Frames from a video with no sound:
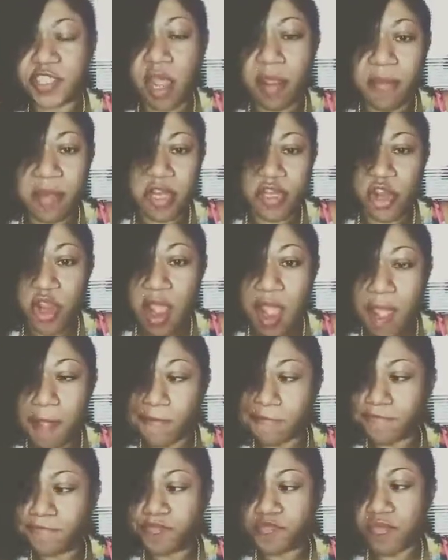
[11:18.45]
something in your
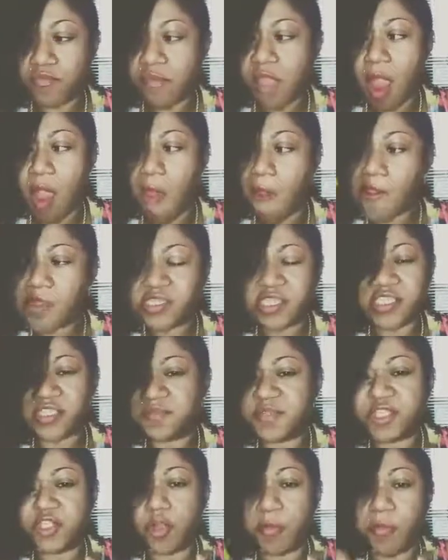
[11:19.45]
hype,
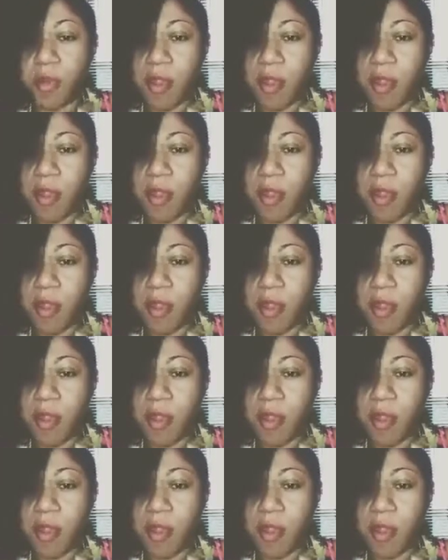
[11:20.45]
something in your